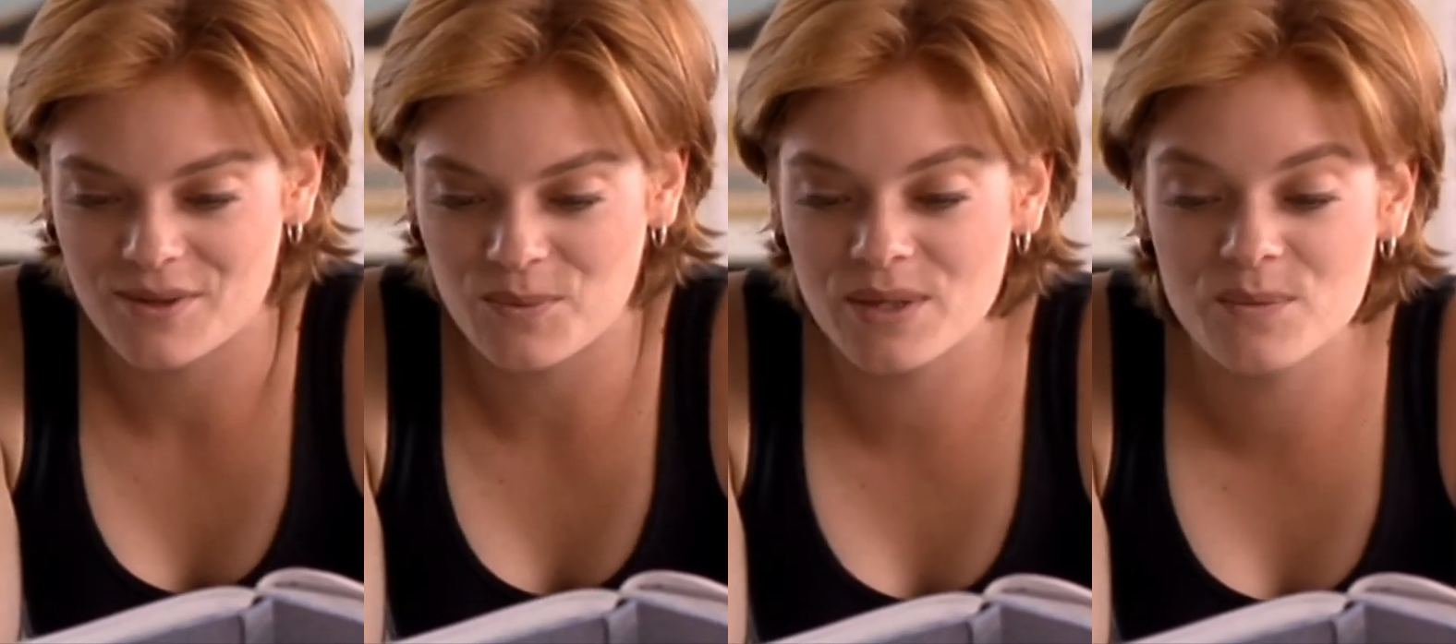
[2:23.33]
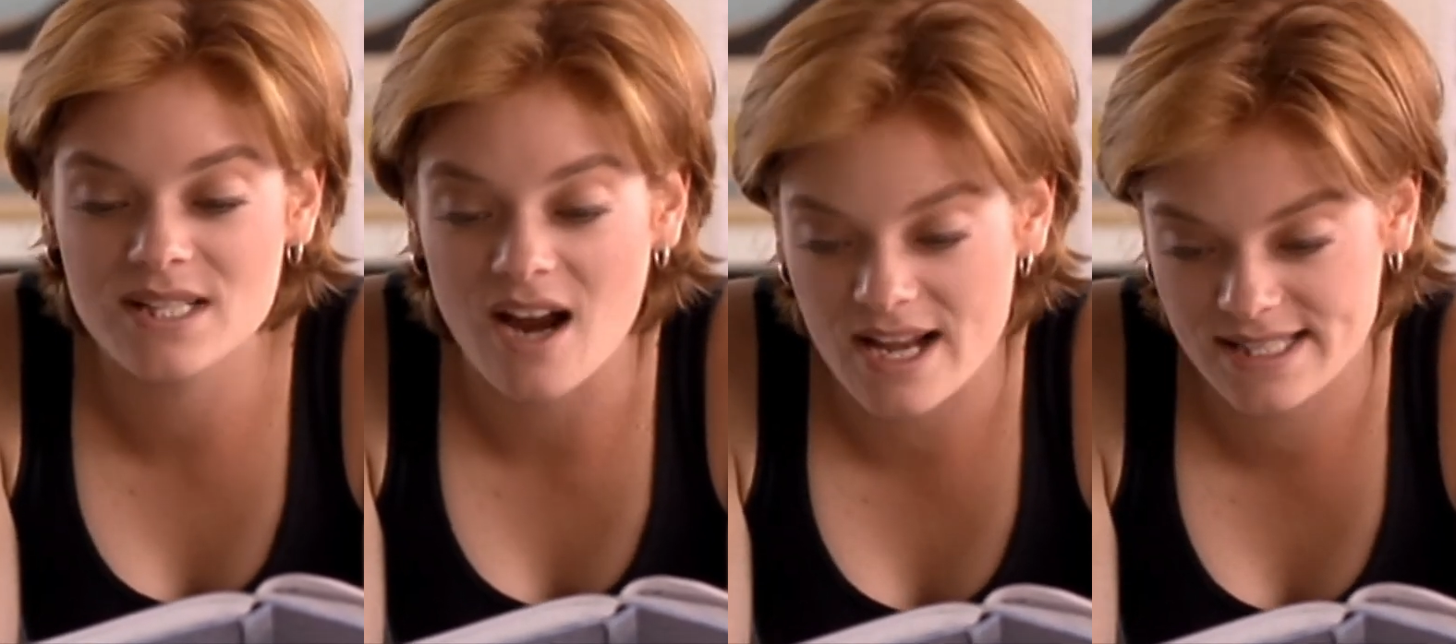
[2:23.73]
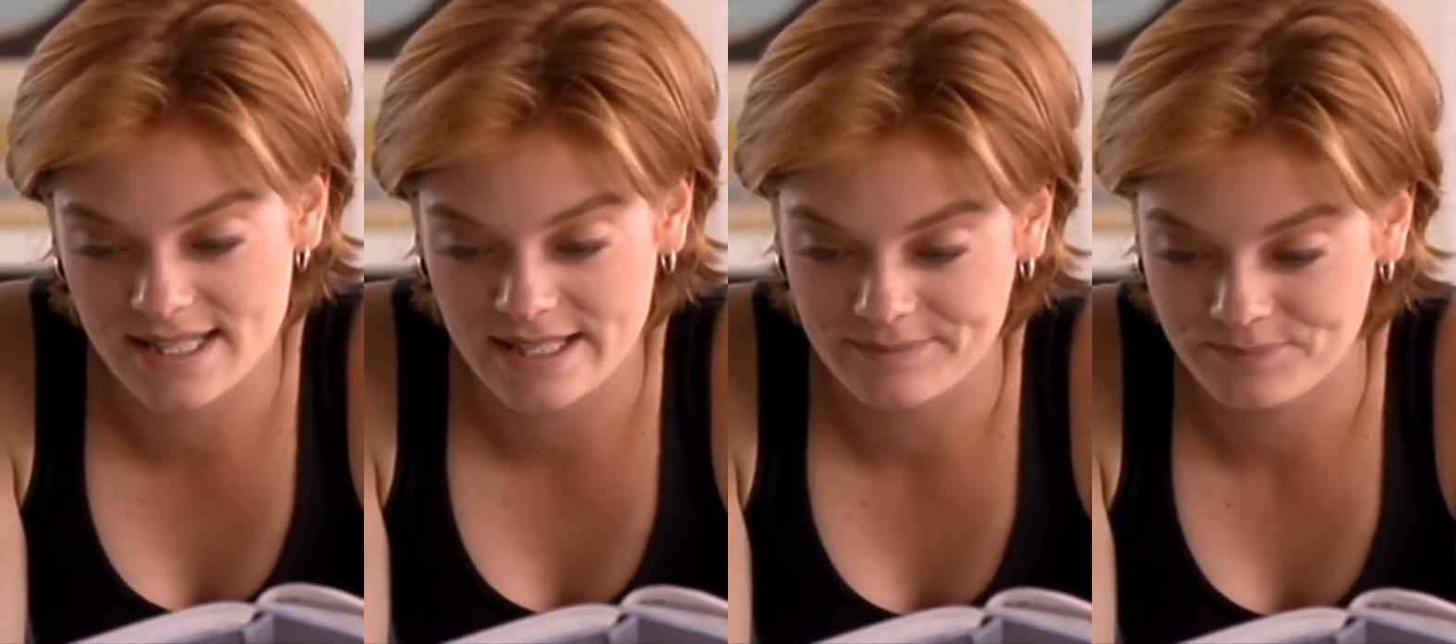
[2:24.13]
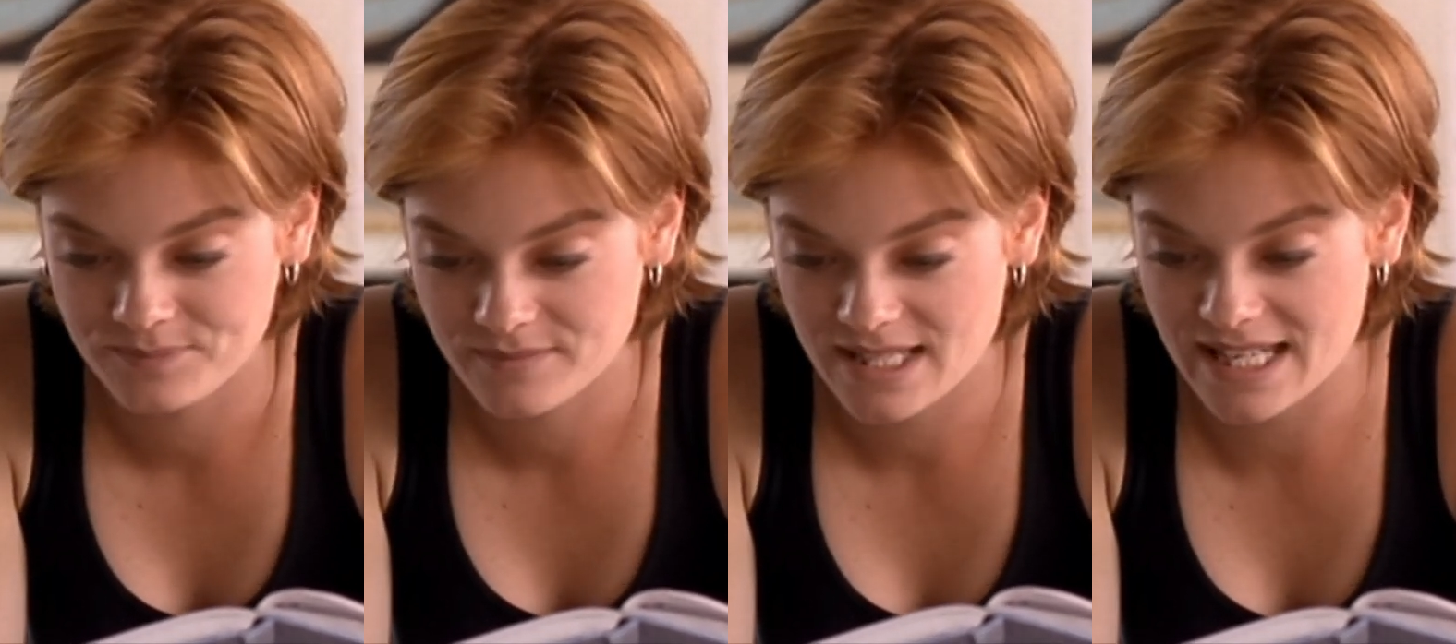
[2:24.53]
The wind was icy,
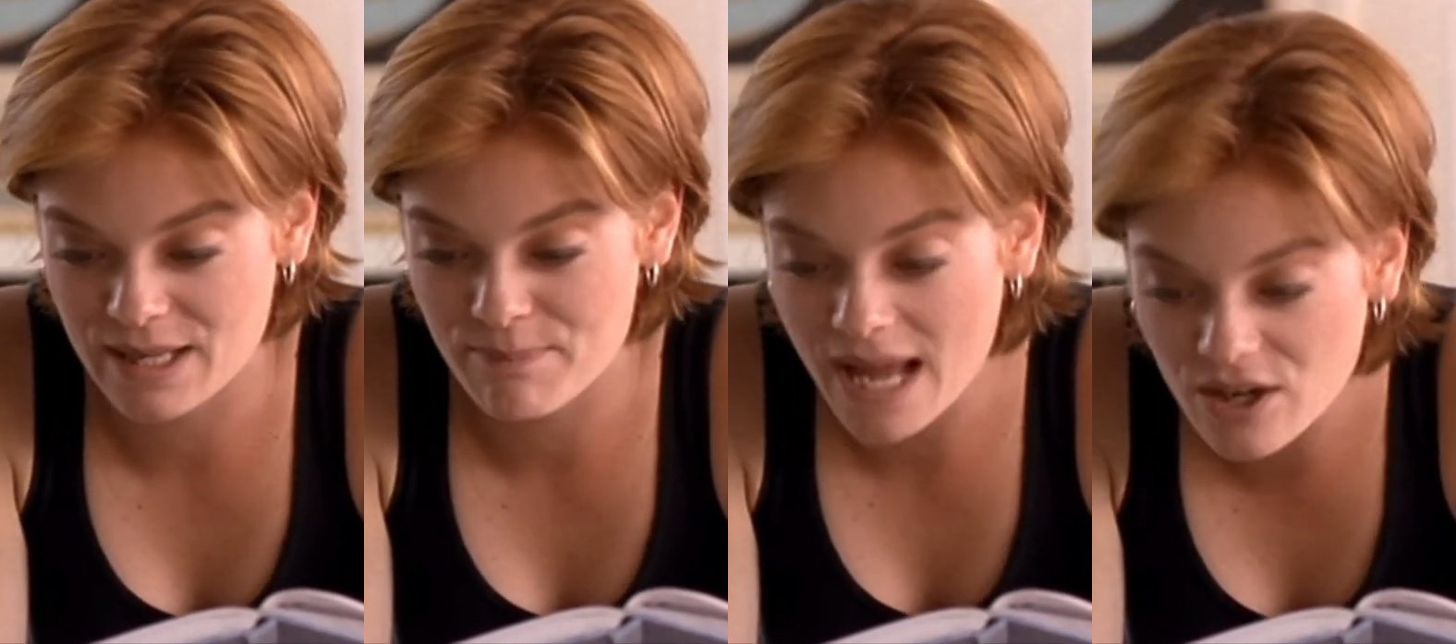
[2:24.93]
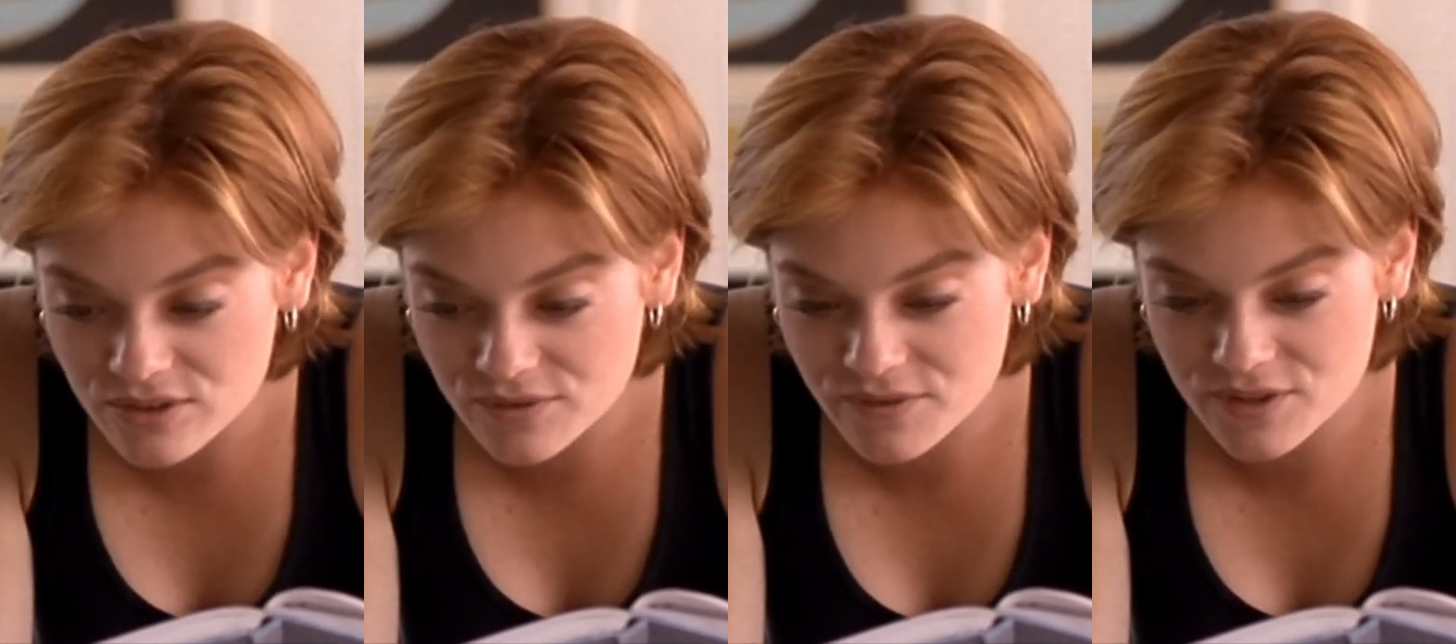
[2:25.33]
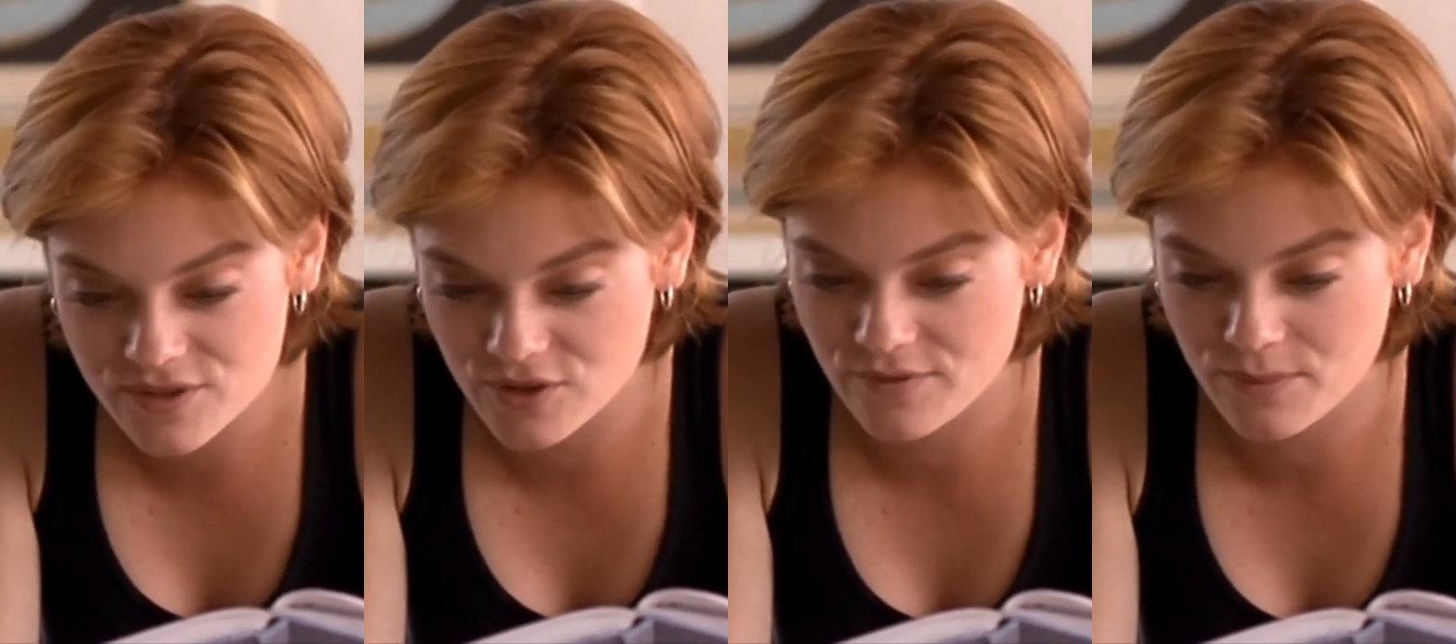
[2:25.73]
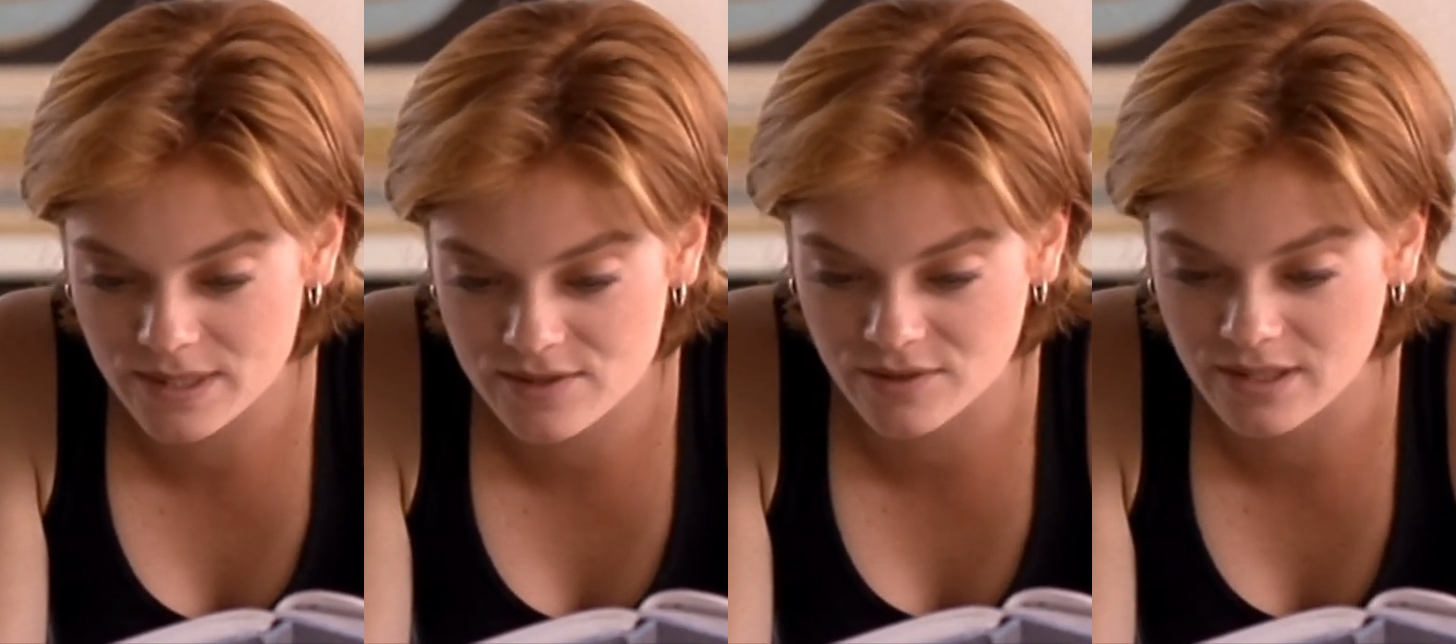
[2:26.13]
yet he bounded for the surf,
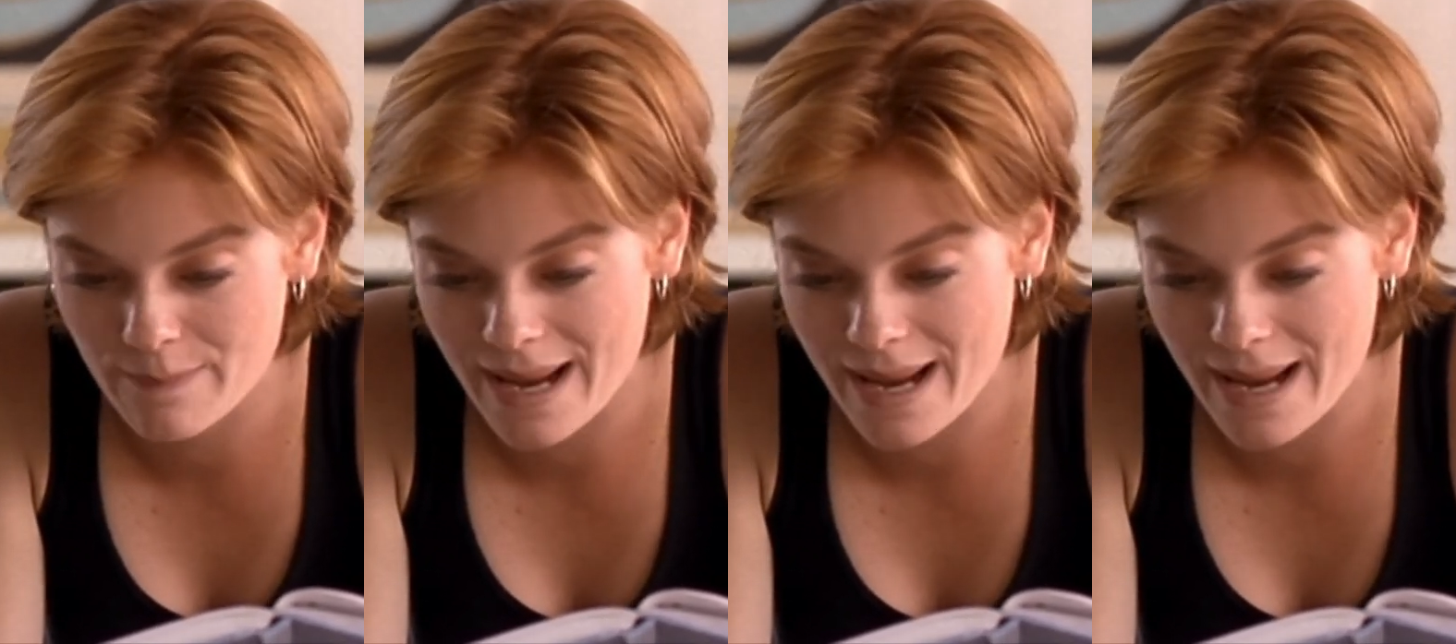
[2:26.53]
wetsuit